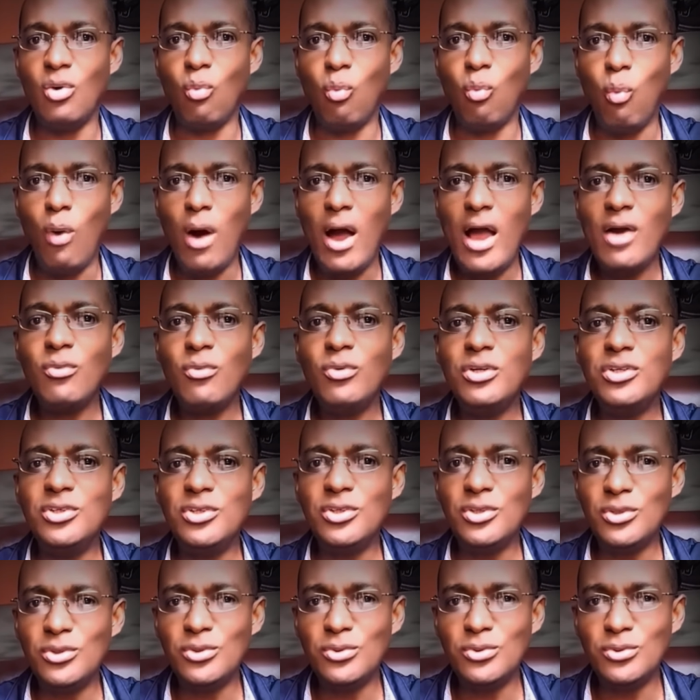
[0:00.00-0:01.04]
Why would
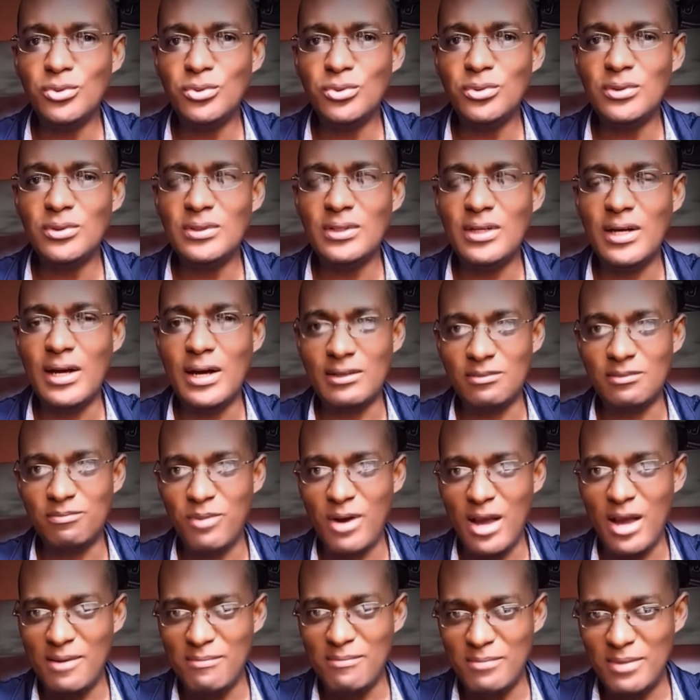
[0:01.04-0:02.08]
you, as
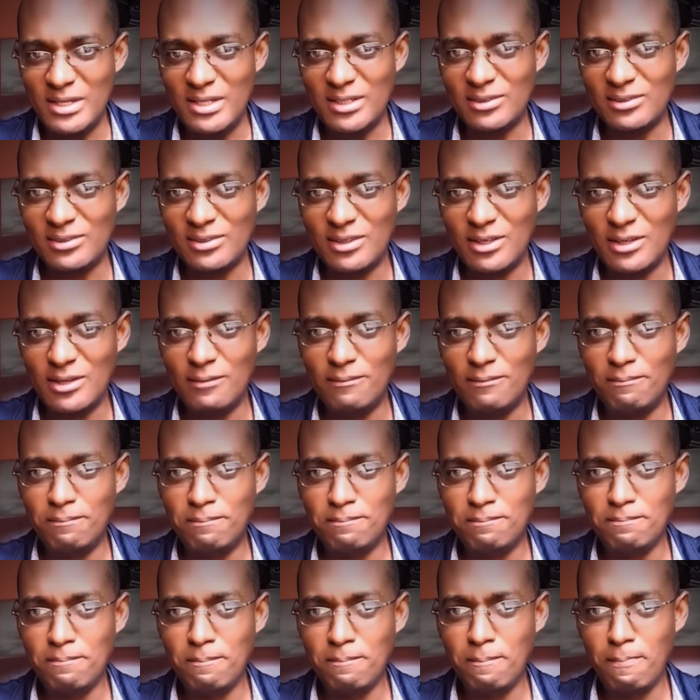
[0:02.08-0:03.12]
Prime Minister,
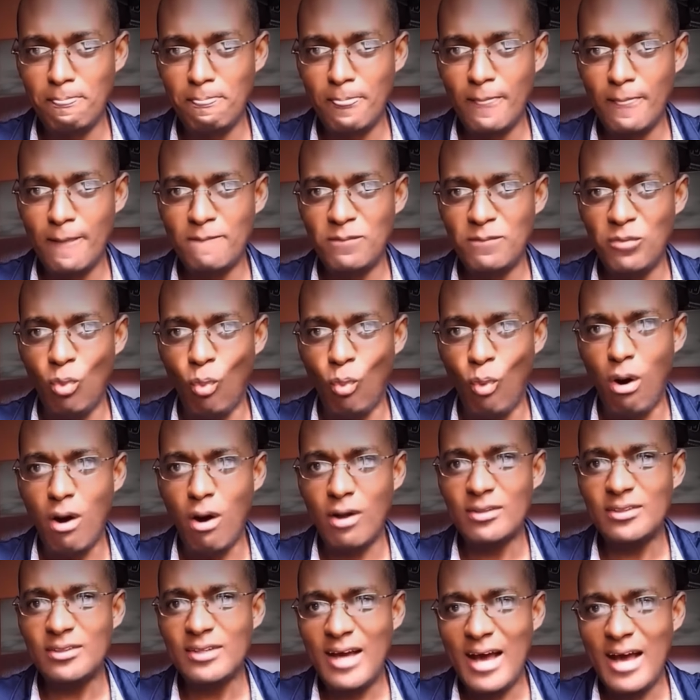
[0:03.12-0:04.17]

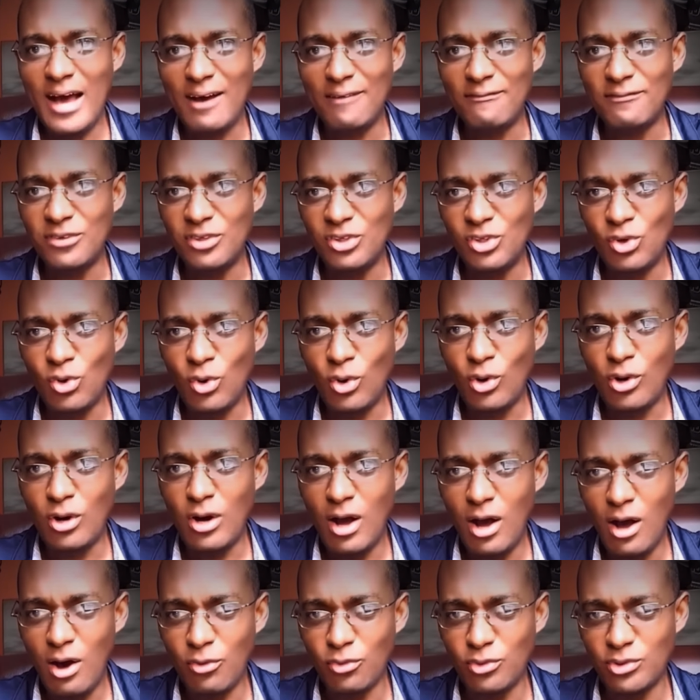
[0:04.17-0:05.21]
want to have
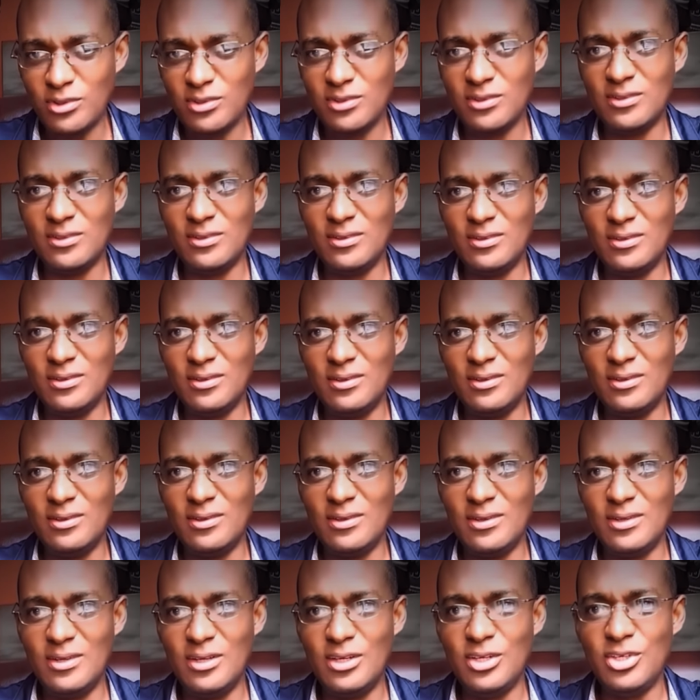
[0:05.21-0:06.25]
your house,
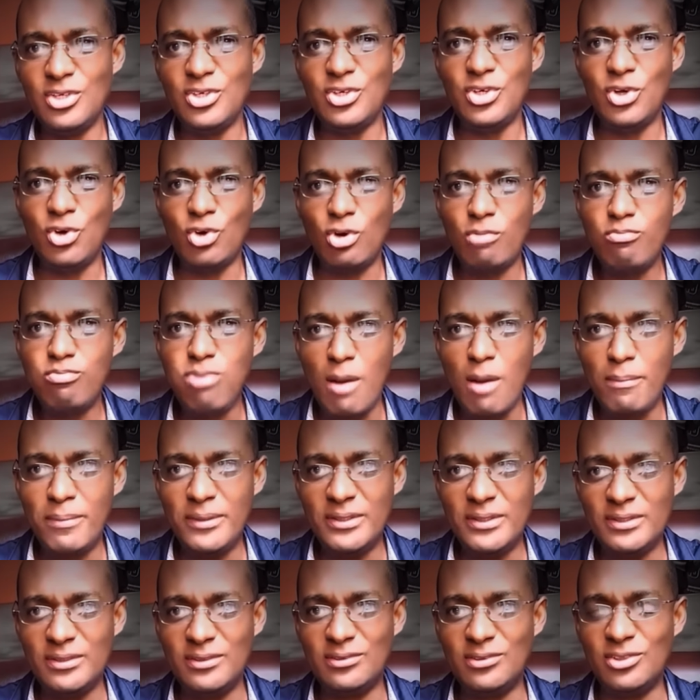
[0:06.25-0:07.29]
your
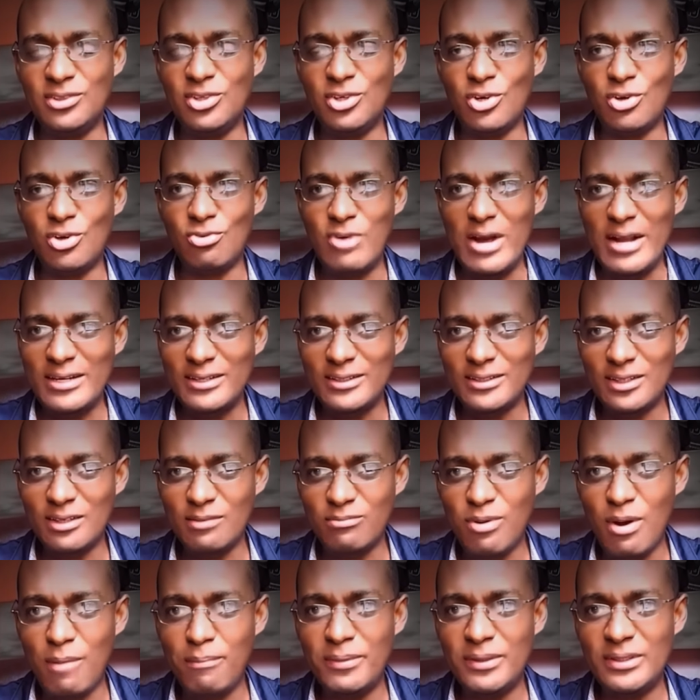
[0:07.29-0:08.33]
properties, your
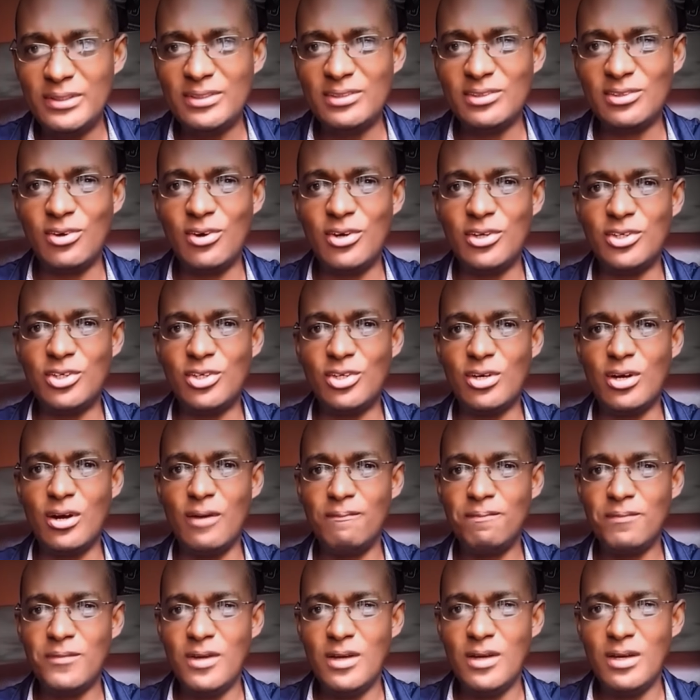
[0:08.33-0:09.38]
rental properties or
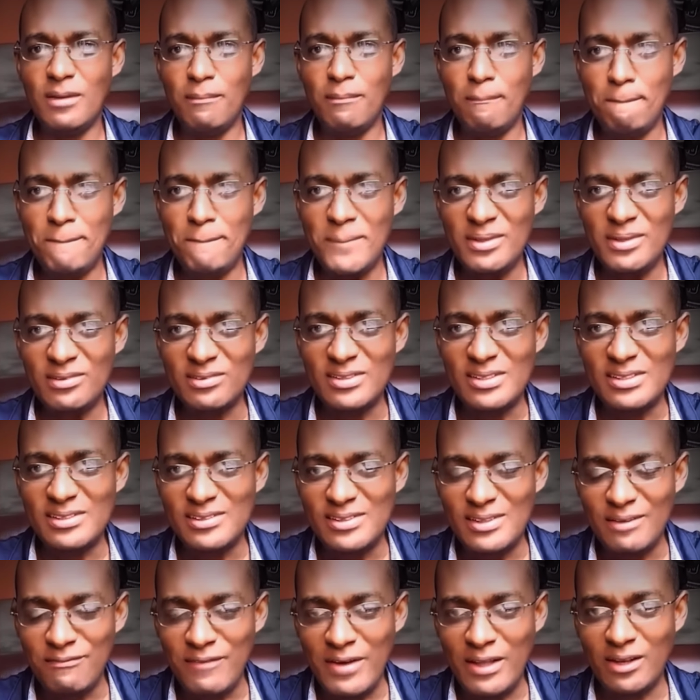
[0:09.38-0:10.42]
your
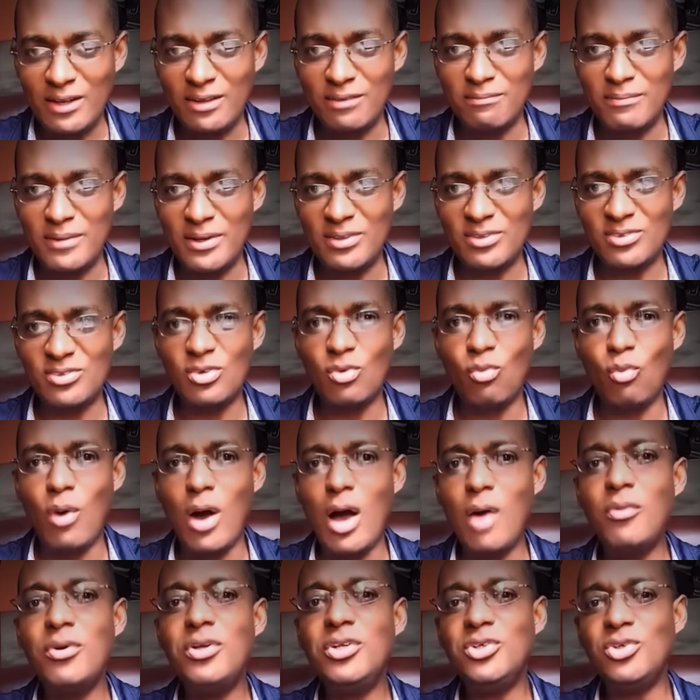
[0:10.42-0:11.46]
business developments,
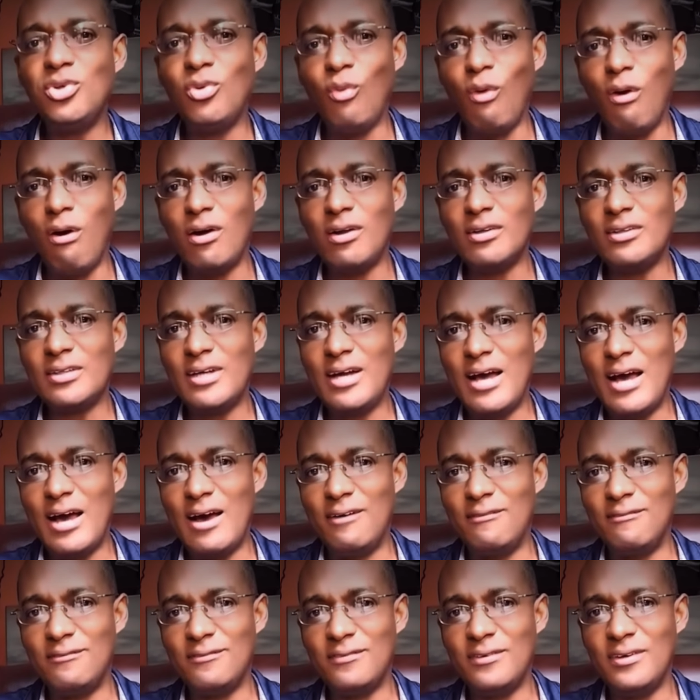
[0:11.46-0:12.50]
why would you want to
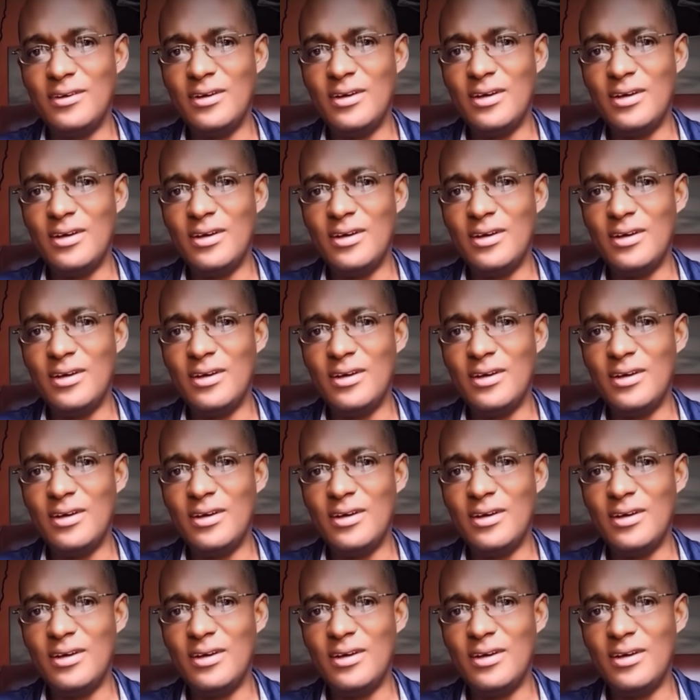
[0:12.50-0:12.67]
have